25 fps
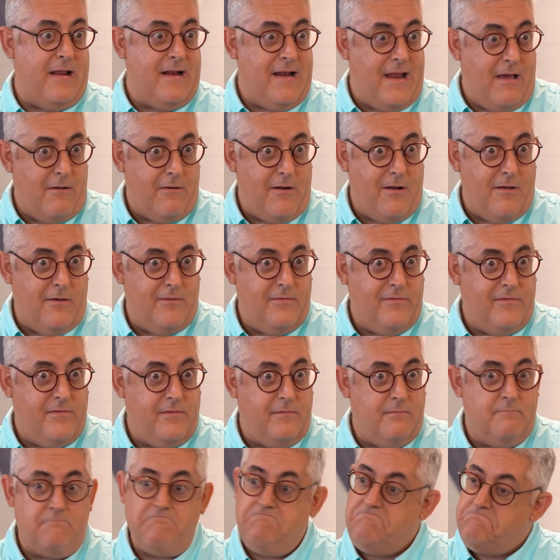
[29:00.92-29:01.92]
cloud
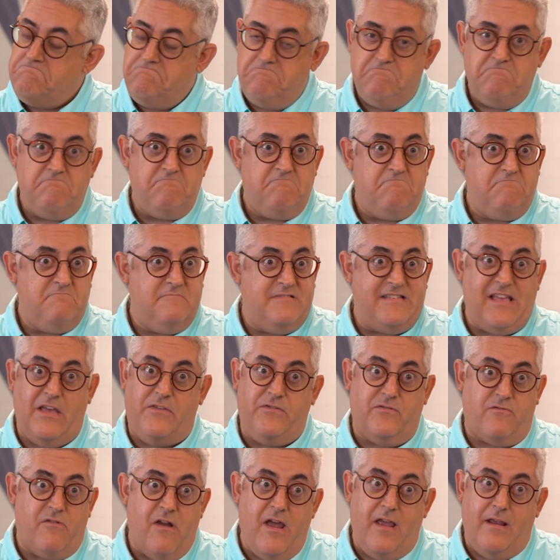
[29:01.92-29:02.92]
costs?
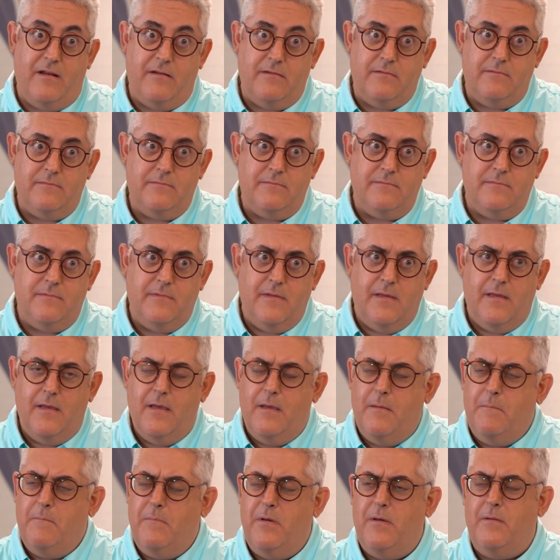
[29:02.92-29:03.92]
Sounds great.
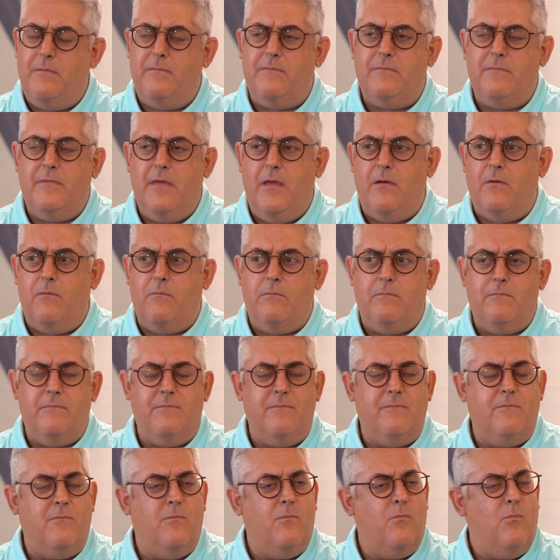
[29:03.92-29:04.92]
But
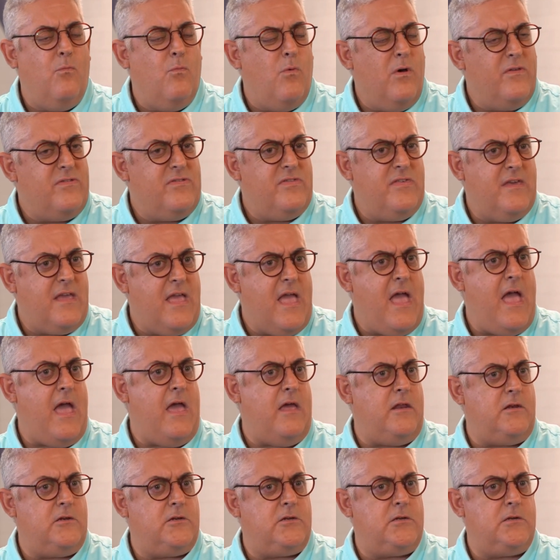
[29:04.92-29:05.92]
what's the
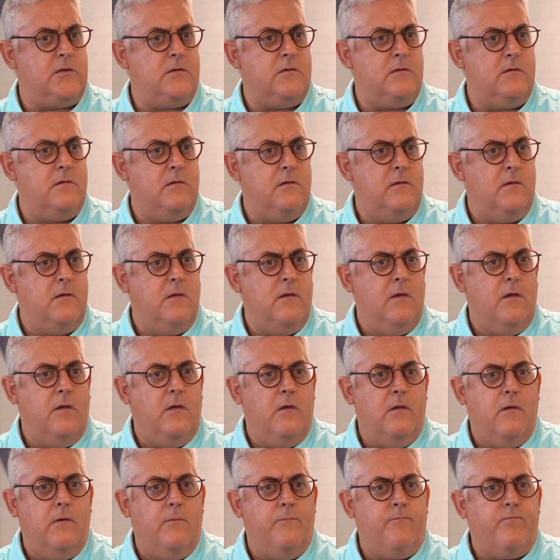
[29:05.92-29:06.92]
catch?
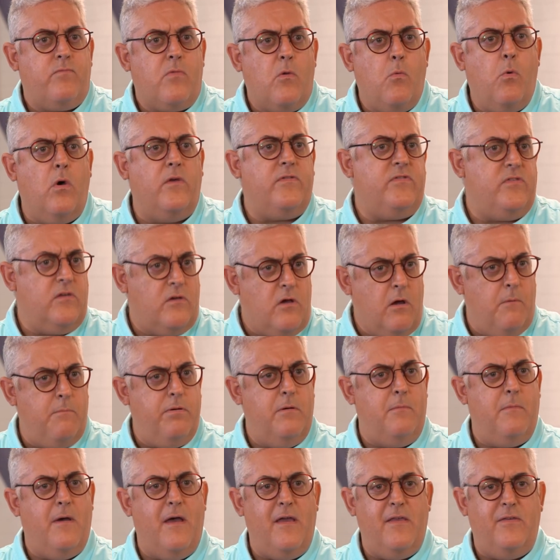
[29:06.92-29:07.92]
What's the
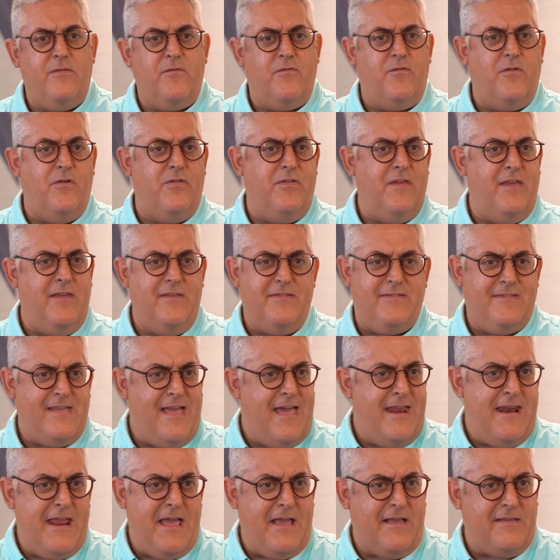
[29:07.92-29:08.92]
compromise for these
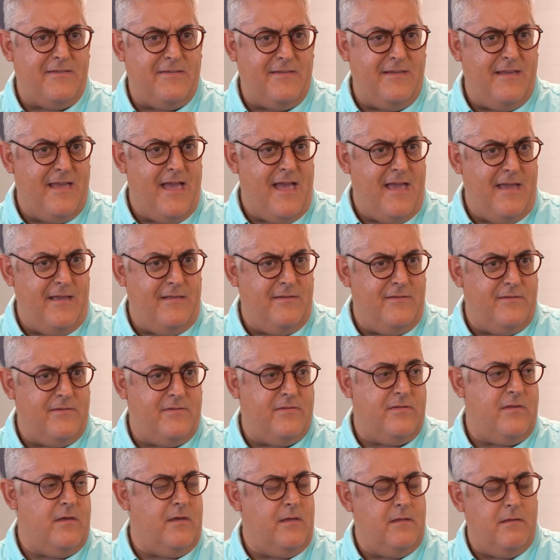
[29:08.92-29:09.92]
10x
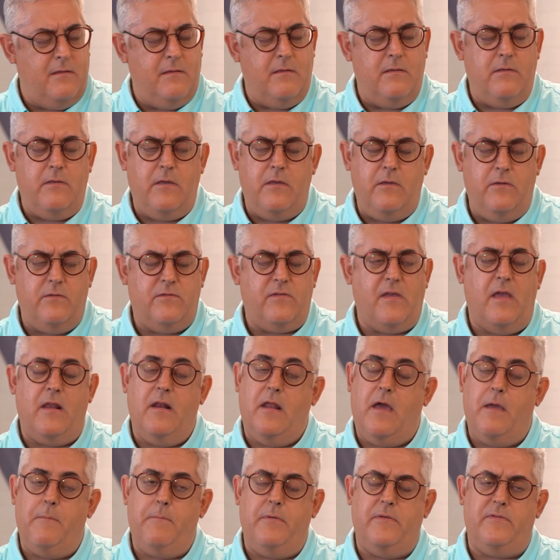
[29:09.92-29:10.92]
gains that you say
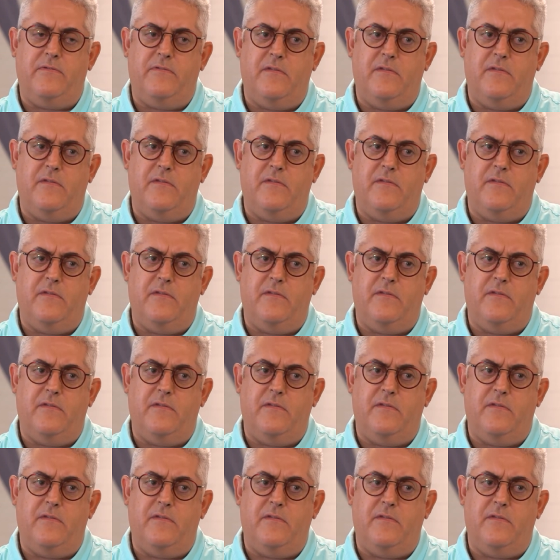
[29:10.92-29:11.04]
Lightbits